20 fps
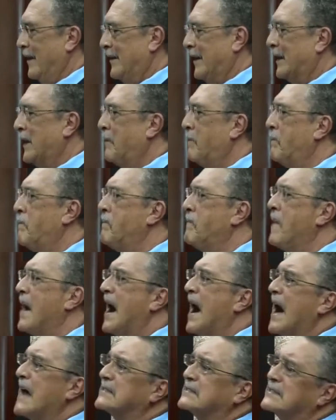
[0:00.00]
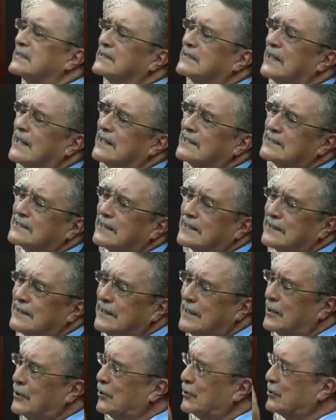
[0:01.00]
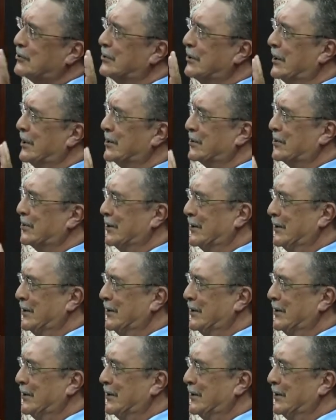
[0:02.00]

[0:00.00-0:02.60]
are masters at negotiation.